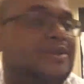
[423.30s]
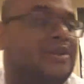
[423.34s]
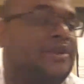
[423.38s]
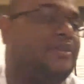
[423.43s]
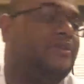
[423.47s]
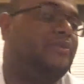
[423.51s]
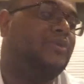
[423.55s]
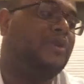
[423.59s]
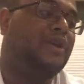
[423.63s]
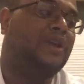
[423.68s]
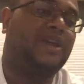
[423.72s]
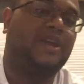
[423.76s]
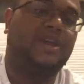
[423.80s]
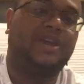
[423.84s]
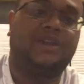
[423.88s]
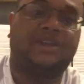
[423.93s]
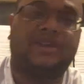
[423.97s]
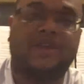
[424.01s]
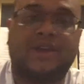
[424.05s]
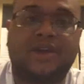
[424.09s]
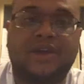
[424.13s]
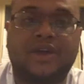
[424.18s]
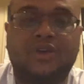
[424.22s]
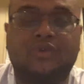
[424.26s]
agreed
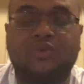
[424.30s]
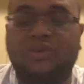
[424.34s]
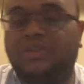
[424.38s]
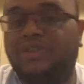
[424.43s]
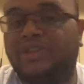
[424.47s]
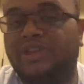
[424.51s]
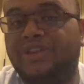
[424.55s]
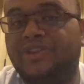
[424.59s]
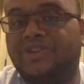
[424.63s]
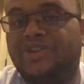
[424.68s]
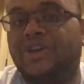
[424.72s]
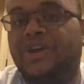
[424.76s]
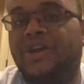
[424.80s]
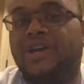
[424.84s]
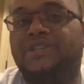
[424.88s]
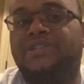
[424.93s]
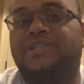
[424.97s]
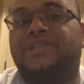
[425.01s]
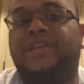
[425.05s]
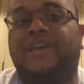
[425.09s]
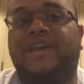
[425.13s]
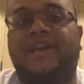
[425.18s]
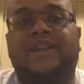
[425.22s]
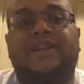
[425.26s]
with the
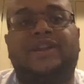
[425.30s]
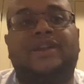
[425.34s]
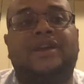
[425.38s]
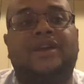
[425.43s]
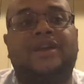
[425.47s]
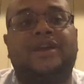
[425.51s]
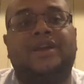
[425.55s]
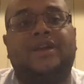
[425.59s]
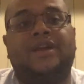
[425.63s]
judge that